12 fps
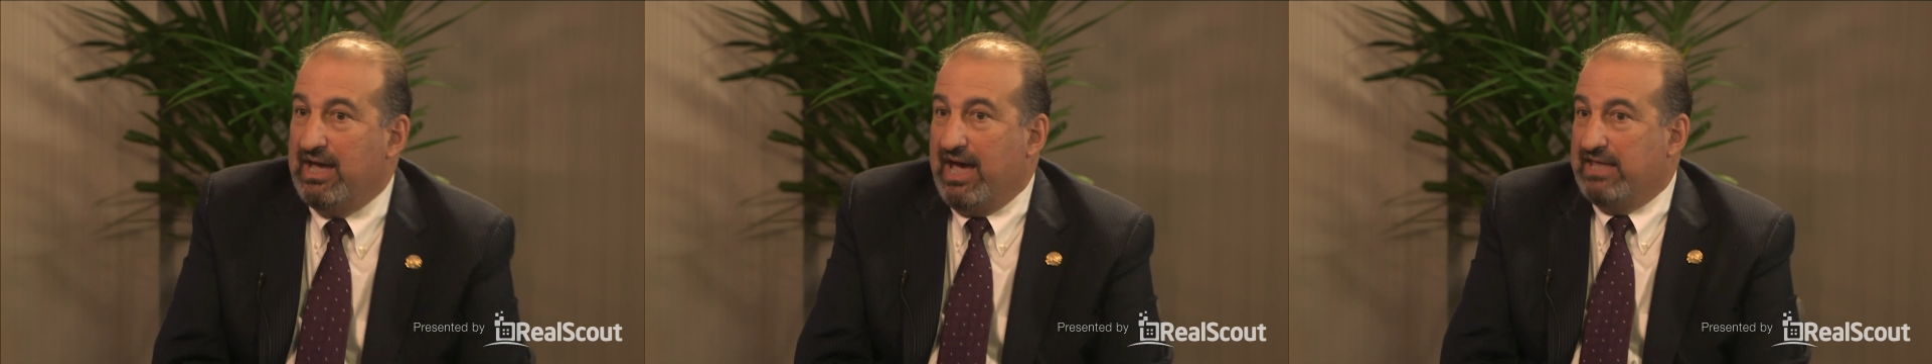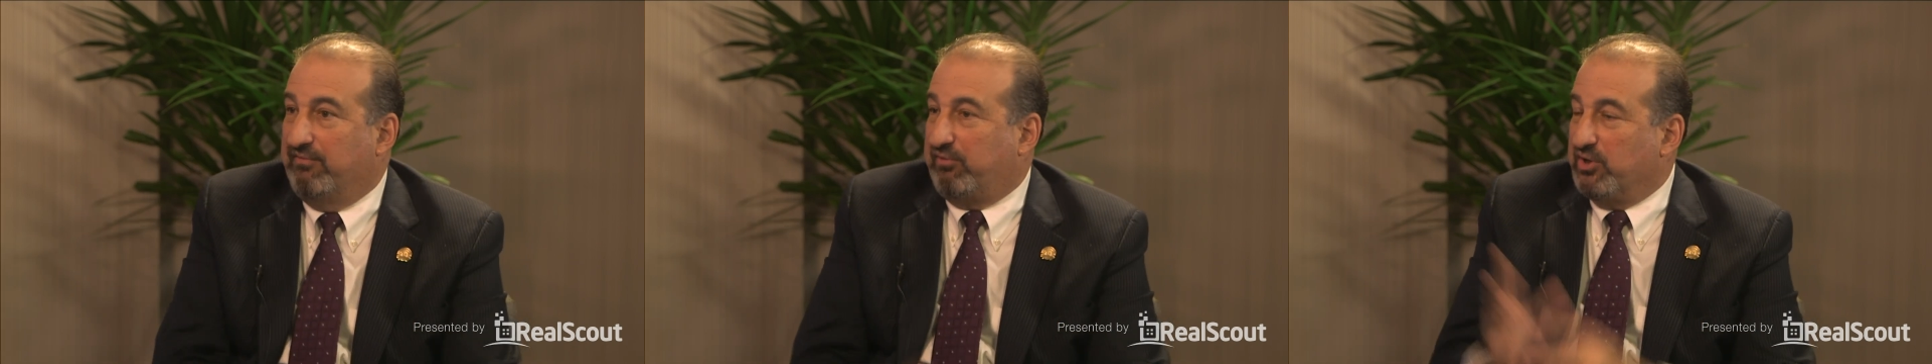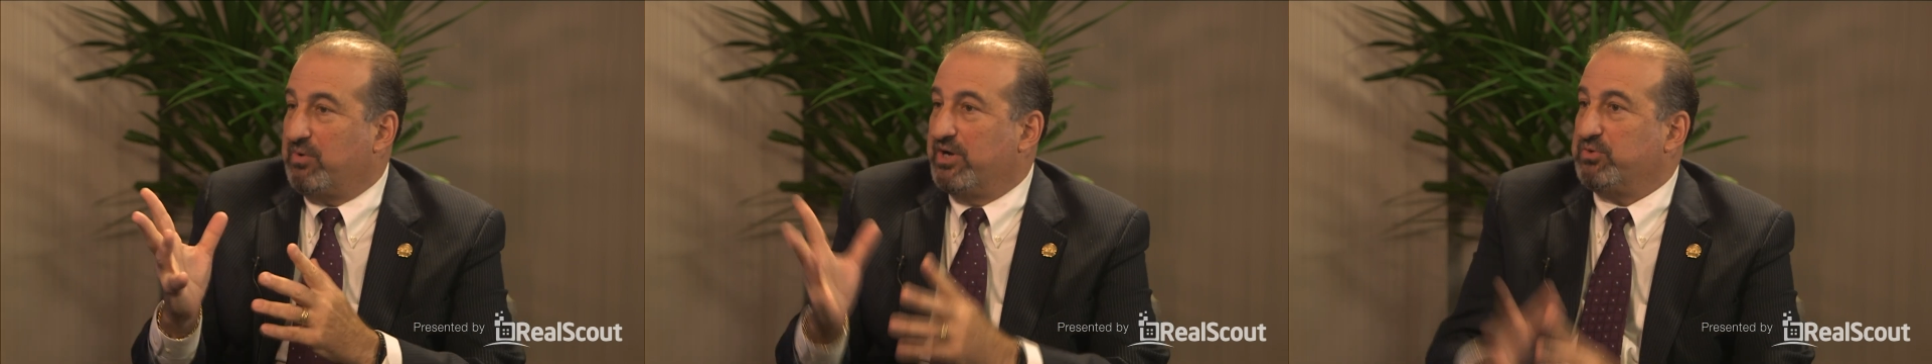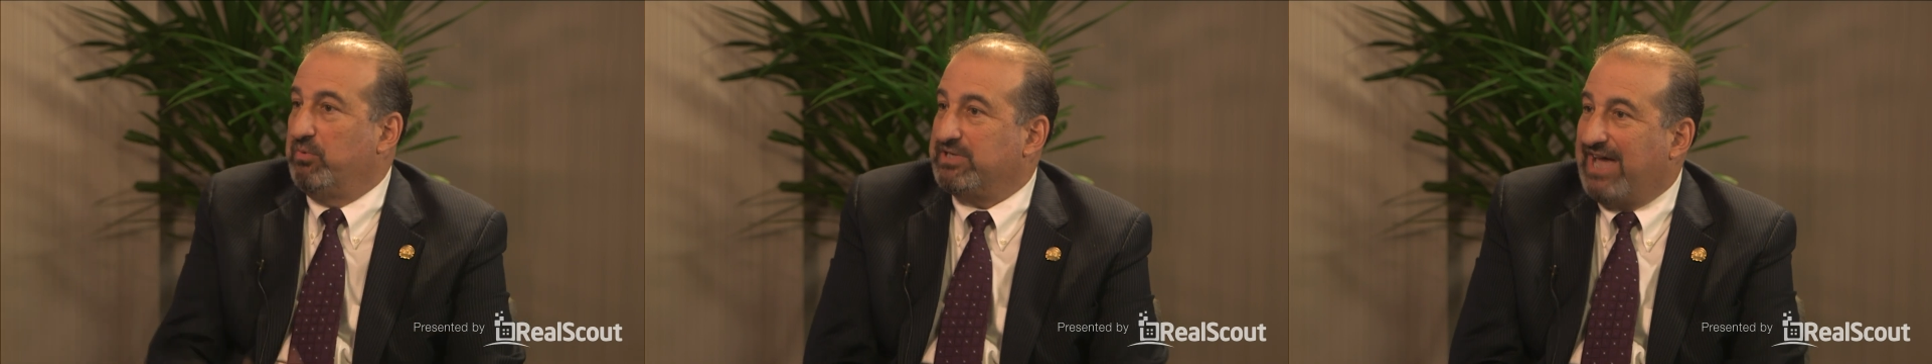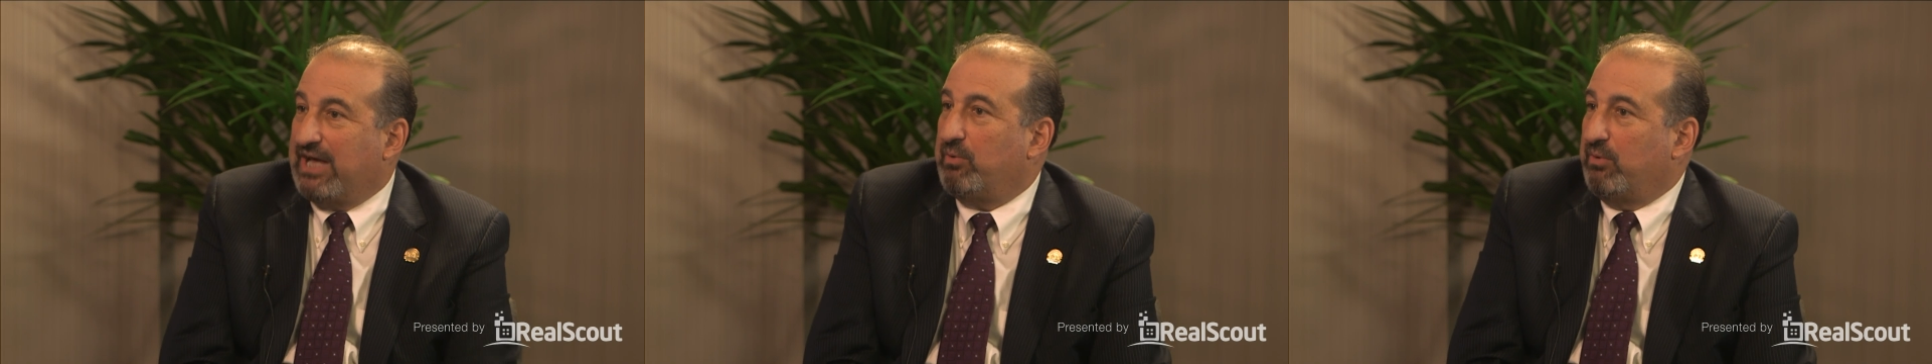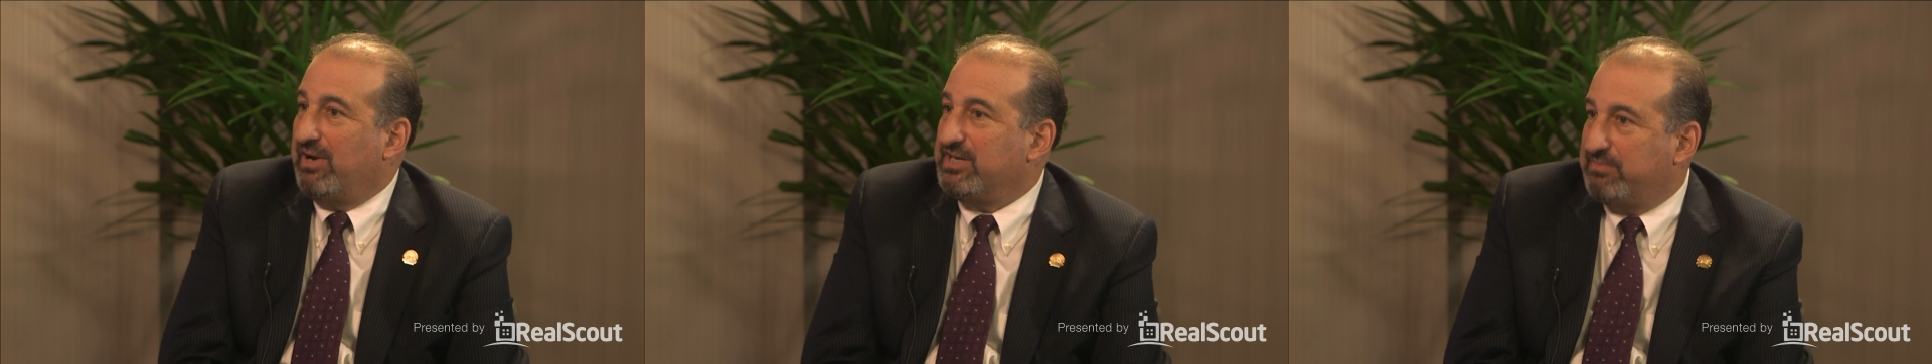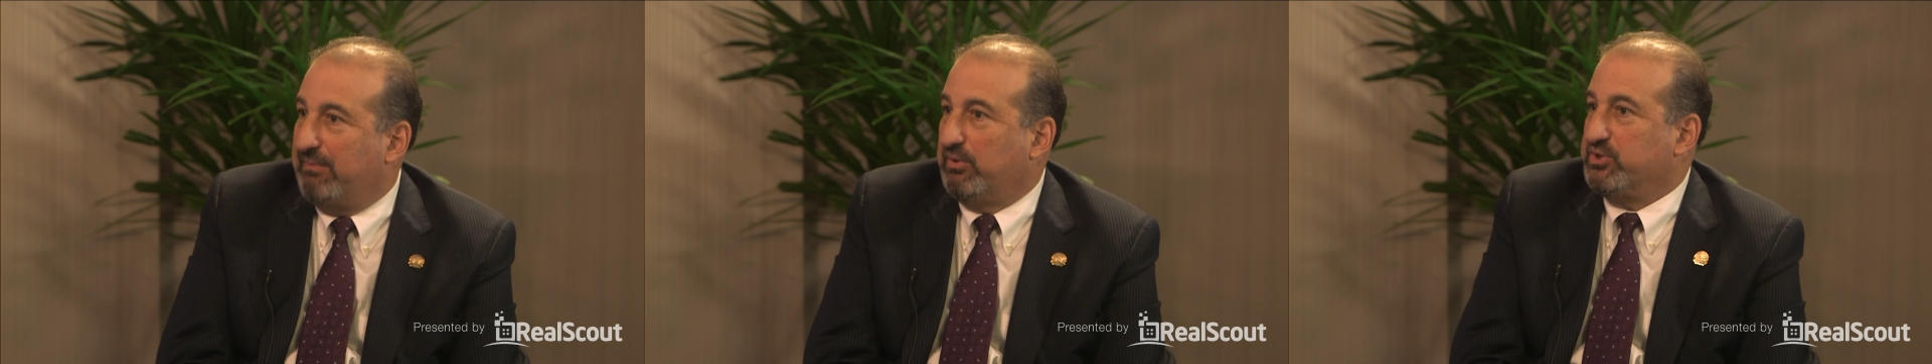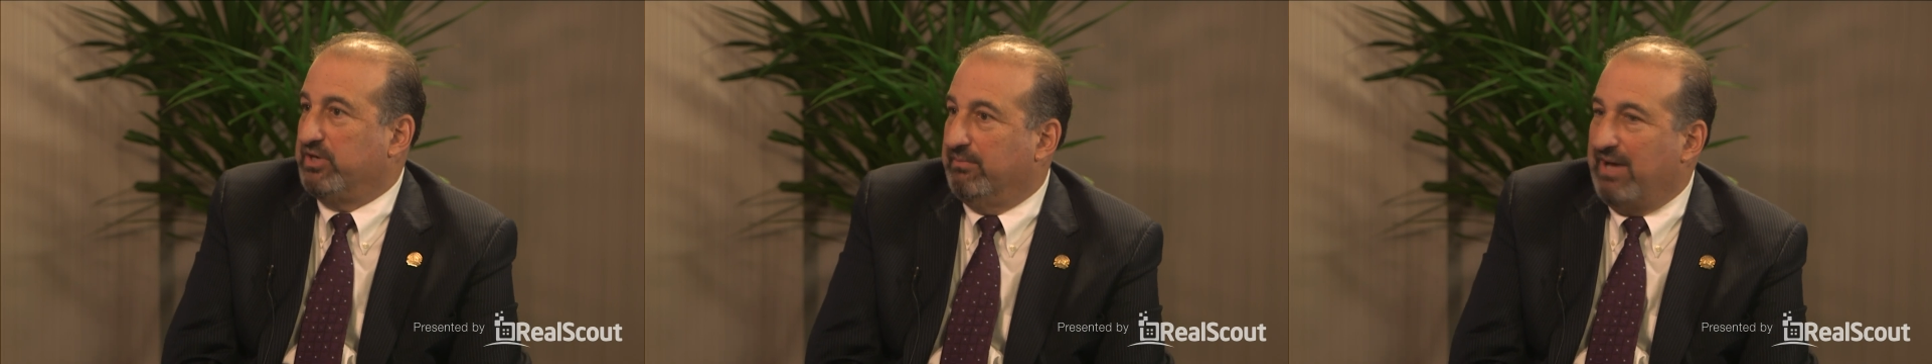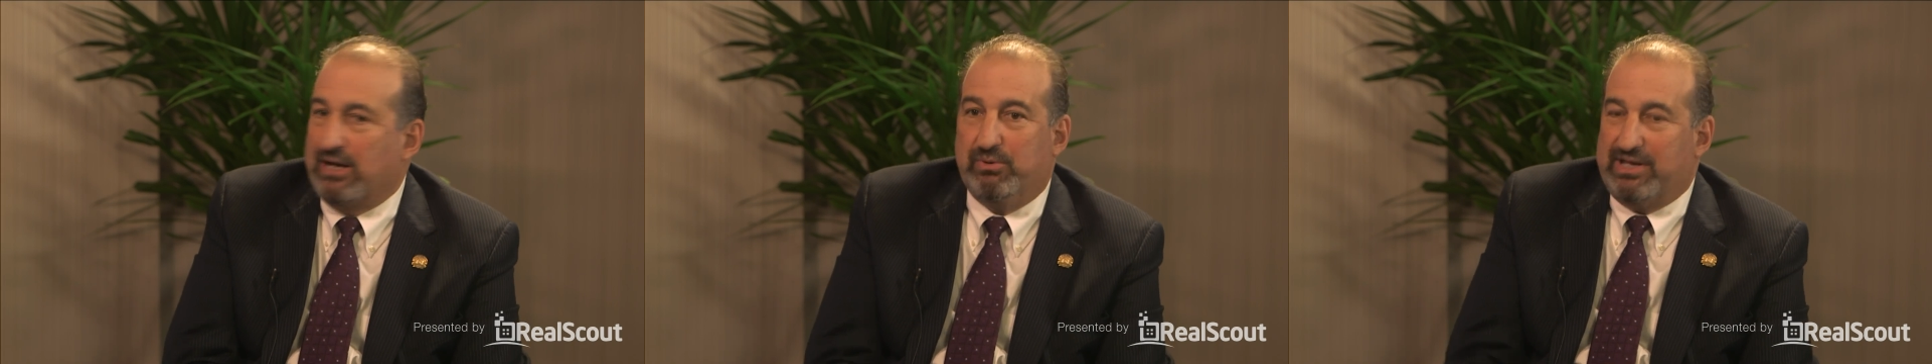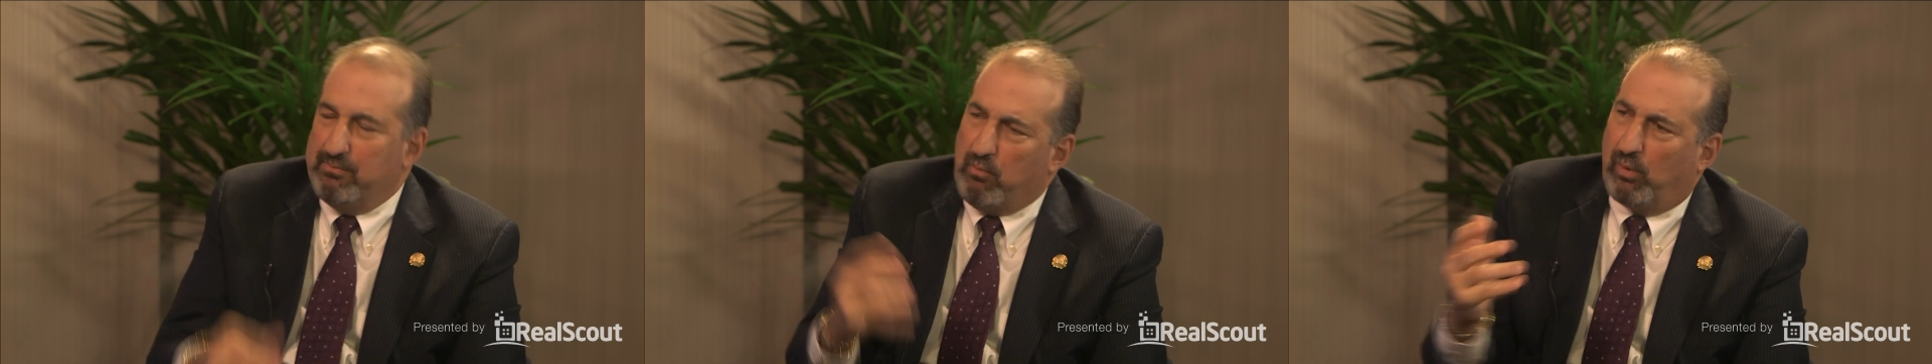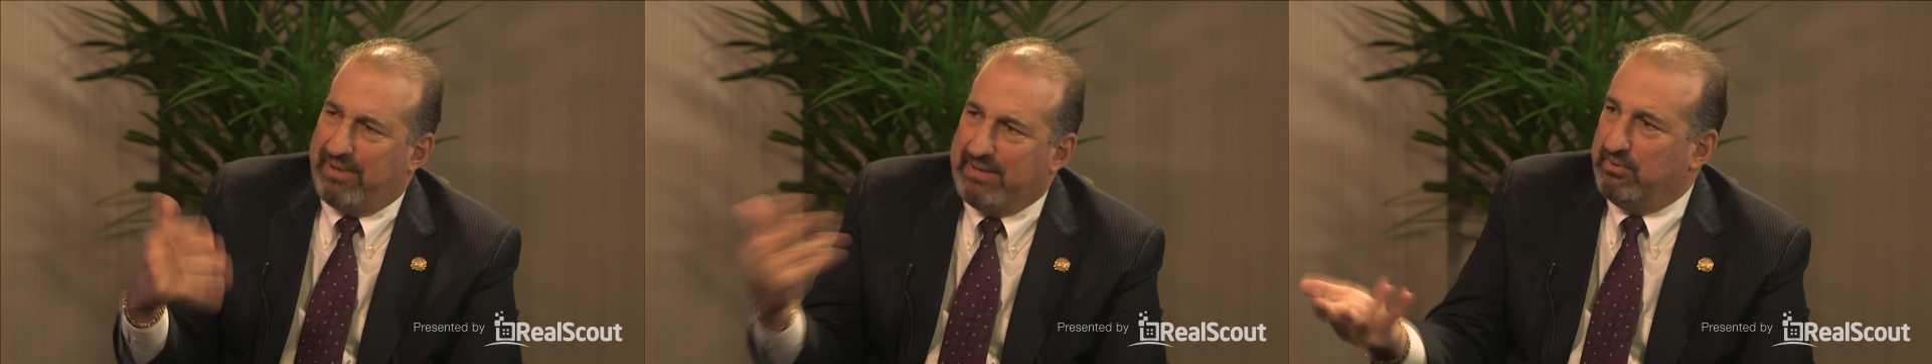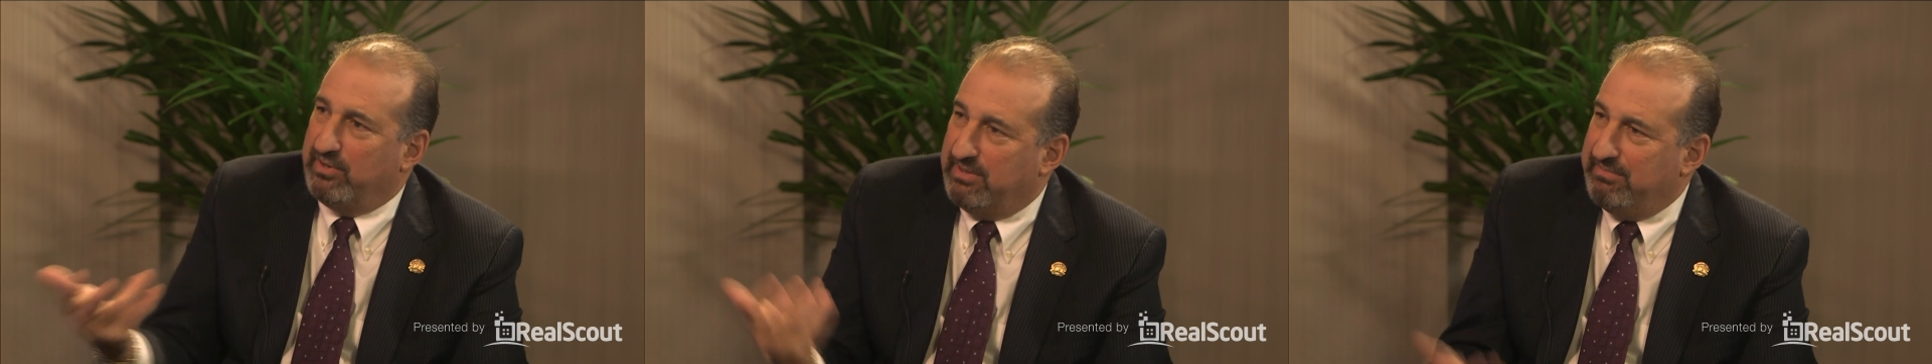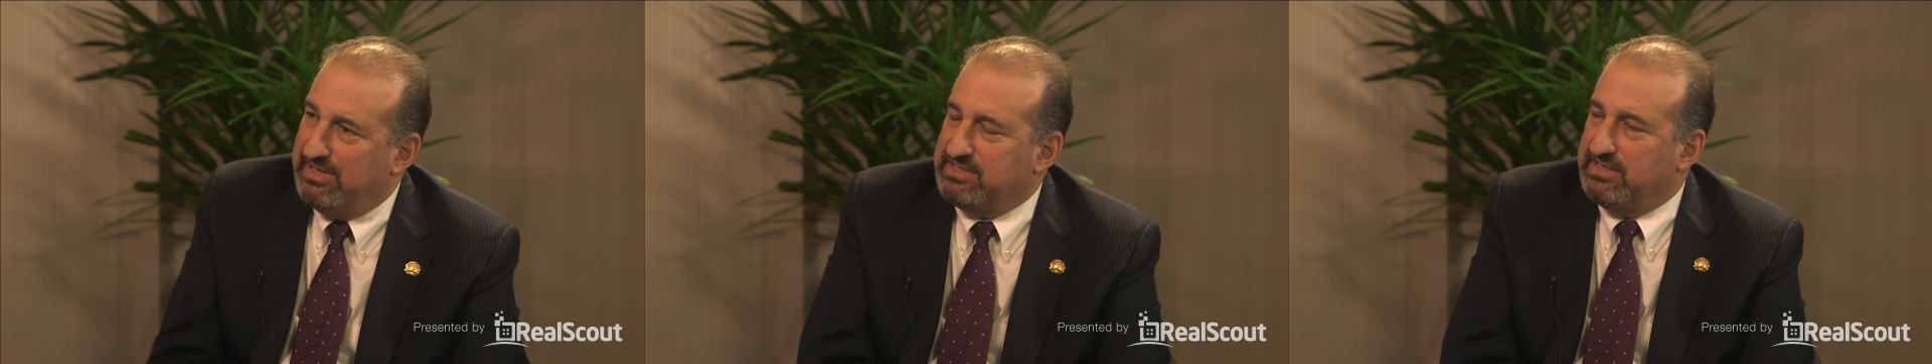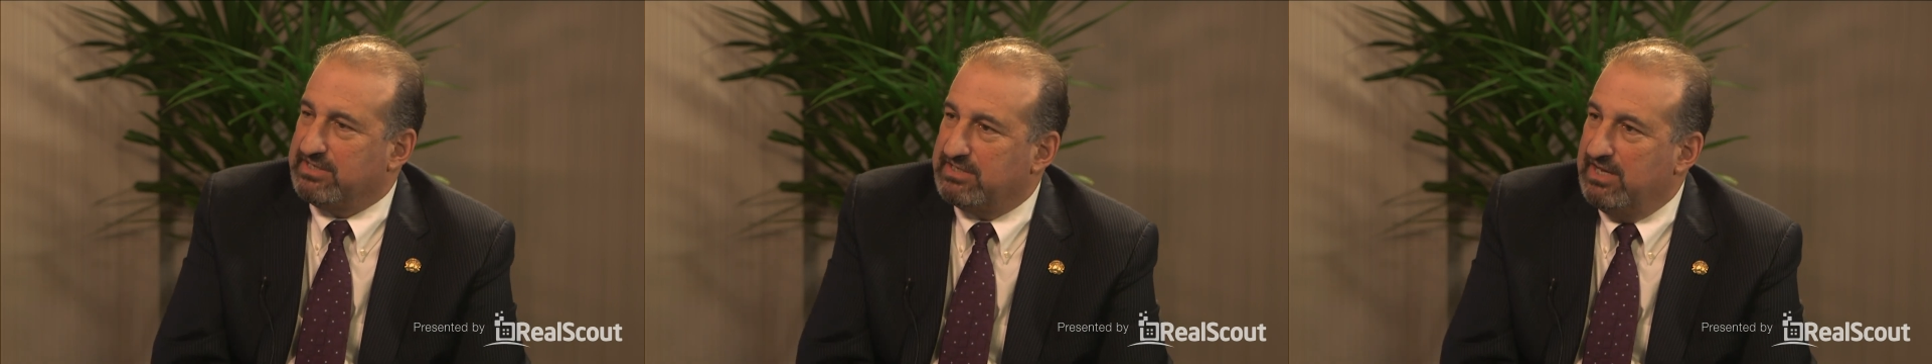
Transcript: And the first question was, how do we raise membership? How do we get more people in the business?